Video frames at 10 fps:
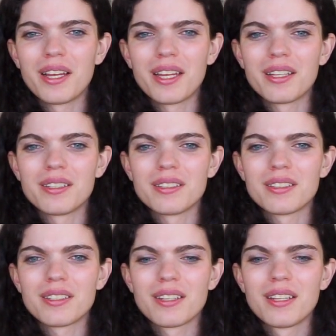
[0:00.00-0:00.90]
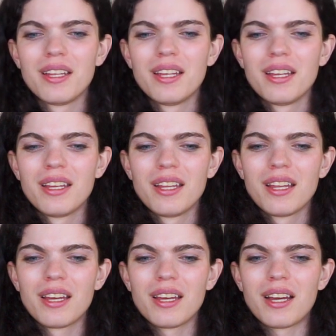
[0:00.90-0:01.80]
And
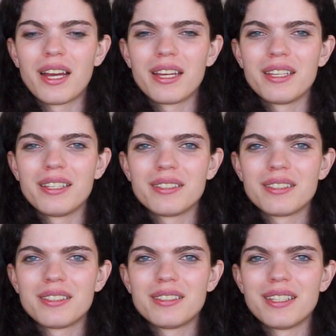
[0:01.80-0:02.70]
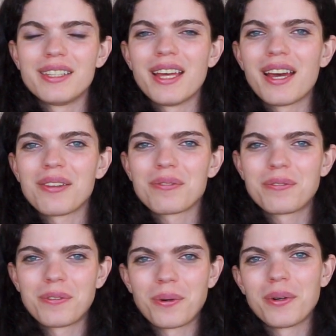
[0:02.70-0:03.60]
I did that
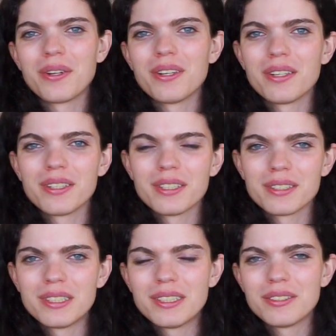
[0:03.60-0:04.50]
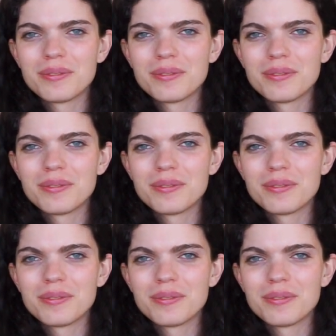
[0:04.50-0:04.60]
for